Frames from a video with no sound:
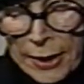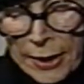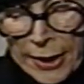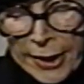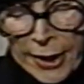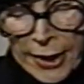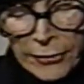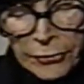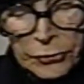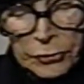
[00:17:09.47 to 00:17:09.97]

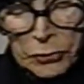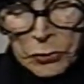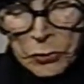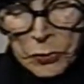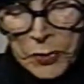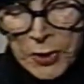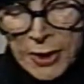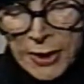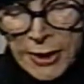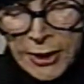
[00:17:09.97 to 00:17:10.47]
Ethel
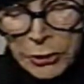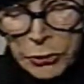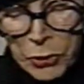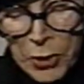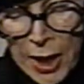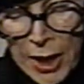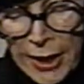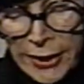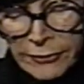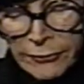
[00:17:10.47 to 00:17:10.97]
was
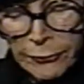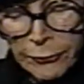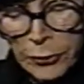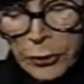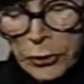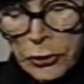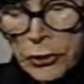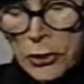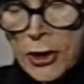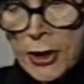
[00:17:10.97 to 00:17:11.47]
tried
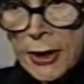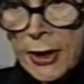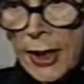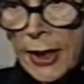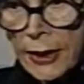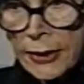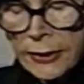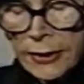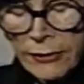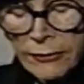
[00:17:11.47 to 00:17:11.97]
first
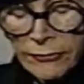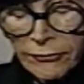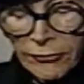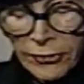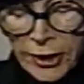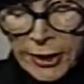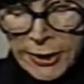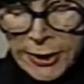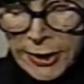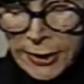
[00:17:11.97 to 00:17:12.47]
and
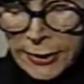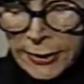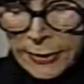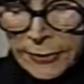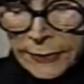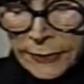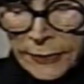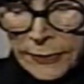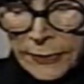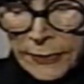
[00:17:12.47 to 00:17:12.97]
convicted.
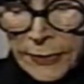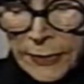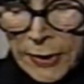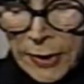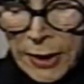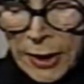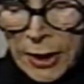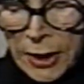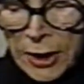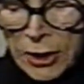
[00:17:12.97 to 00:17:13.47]

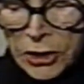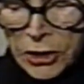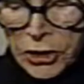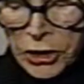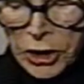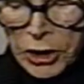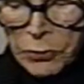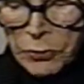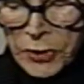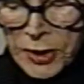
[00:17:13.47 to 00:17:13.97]

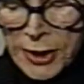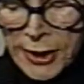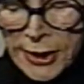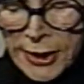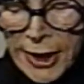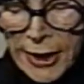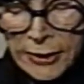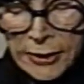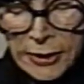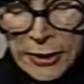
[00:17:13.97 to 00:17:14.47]
She was
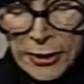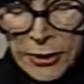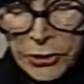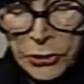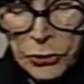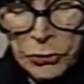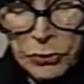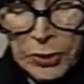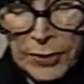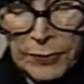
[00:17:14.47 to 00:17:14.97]
sentenced
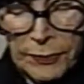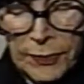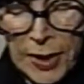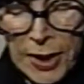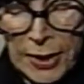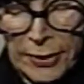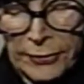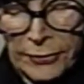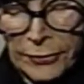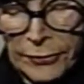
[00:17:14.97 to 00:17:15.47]
to a
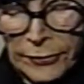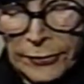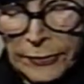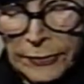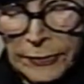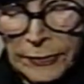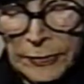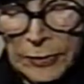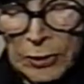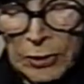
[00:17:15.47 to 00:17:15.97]
month
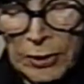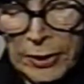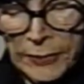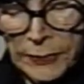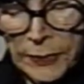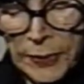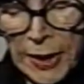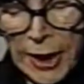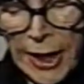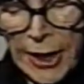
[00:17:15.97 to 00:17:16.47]

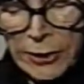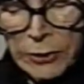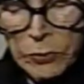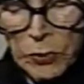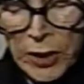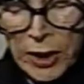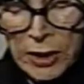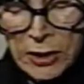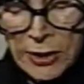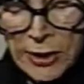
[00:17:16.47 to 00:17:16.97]
on
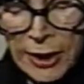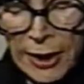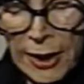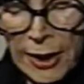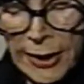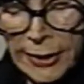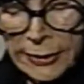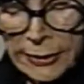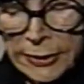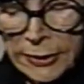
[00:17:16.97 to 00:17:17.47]
Blackwell's
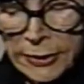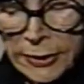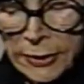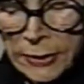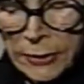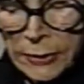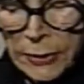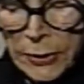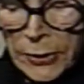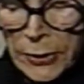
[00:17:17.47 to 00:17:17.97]
Island,
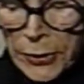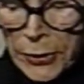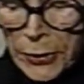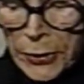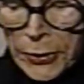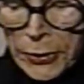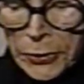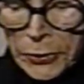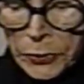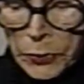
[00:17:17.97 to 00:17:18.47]

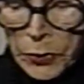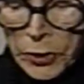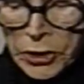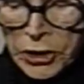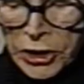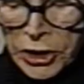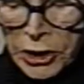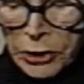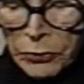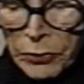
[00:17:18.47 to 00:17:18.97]
where
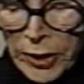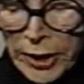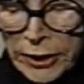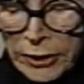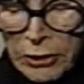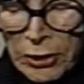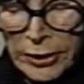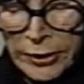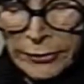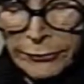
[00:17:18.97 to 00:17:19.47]
she
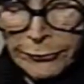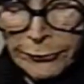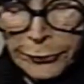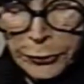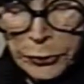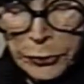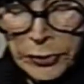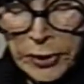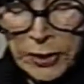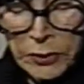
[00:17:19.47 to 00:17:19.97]
went on a
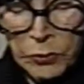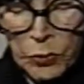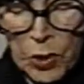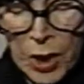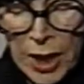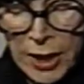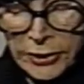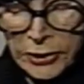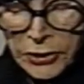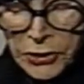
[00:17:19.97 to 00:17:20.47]
food and
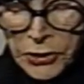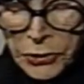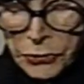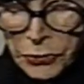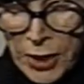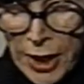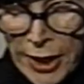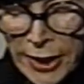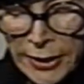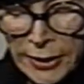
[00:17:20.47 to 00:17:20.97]
water
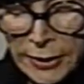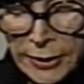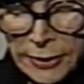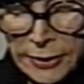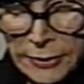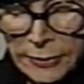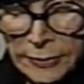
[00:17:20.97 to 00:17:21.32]
strike.